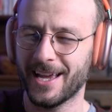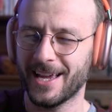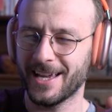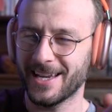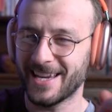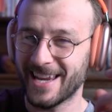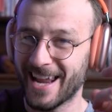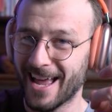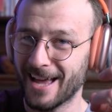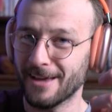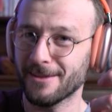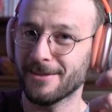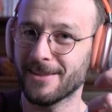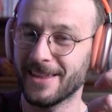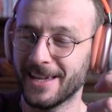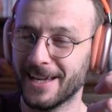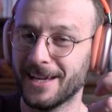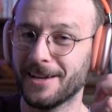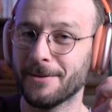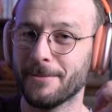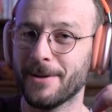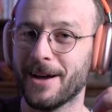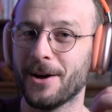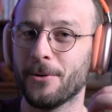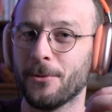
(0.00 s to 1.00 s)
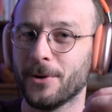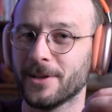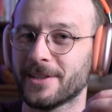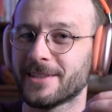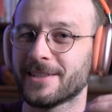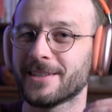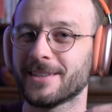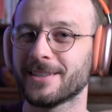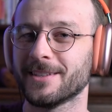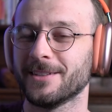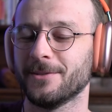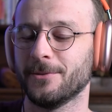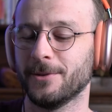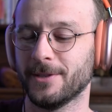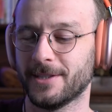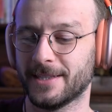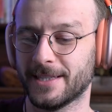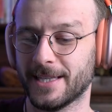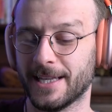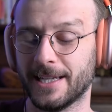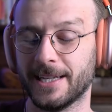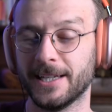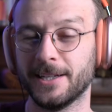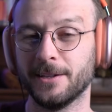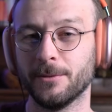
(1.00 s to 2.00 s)
And now think about what's
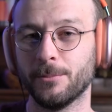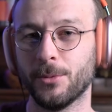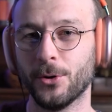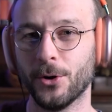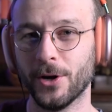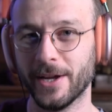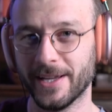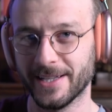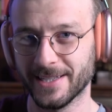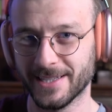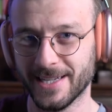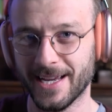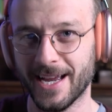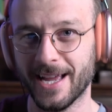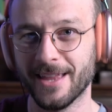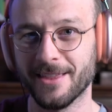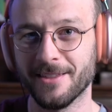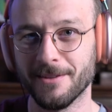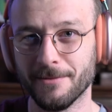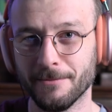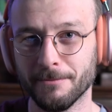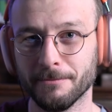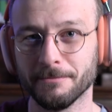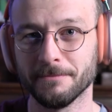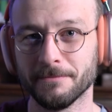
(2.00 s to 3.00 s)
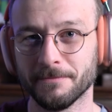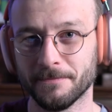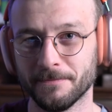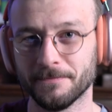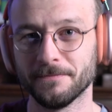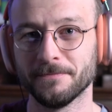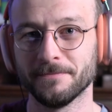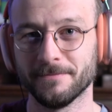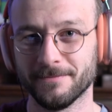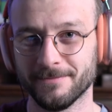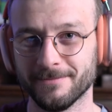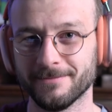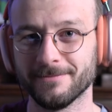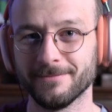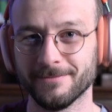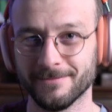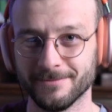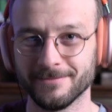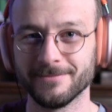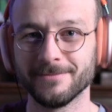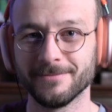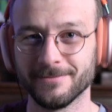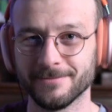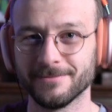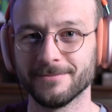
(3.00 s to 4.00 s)
the little boy inside them.
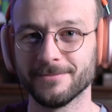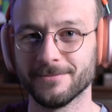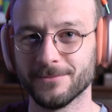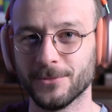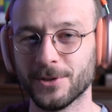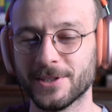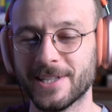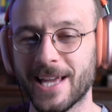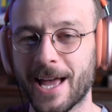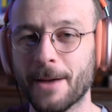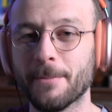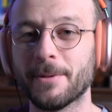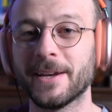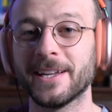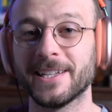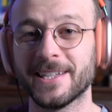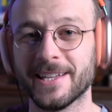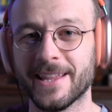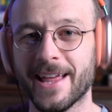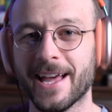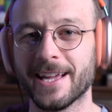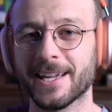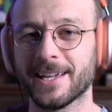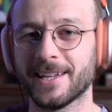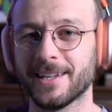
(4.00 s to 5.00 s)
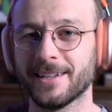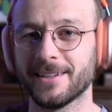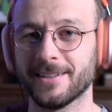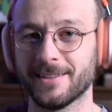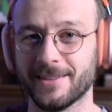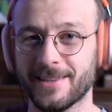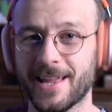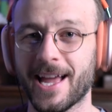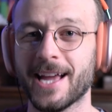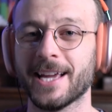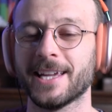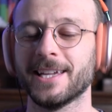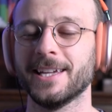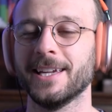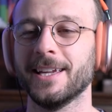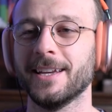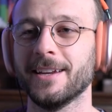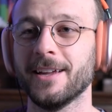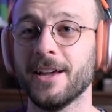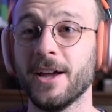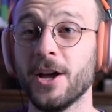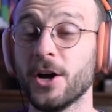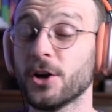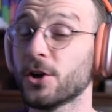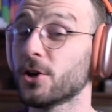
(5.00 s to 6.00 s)
What's happening to that
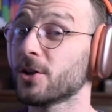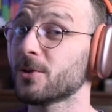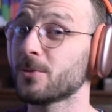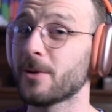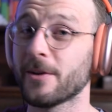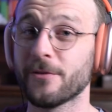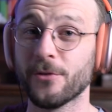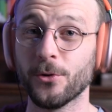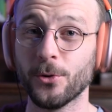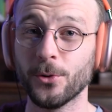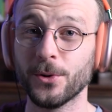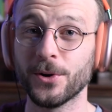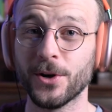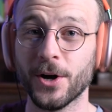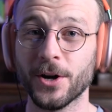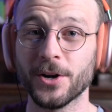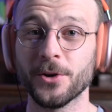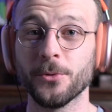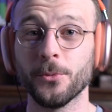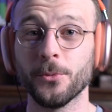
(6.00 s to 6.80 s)
kid? Because we've all got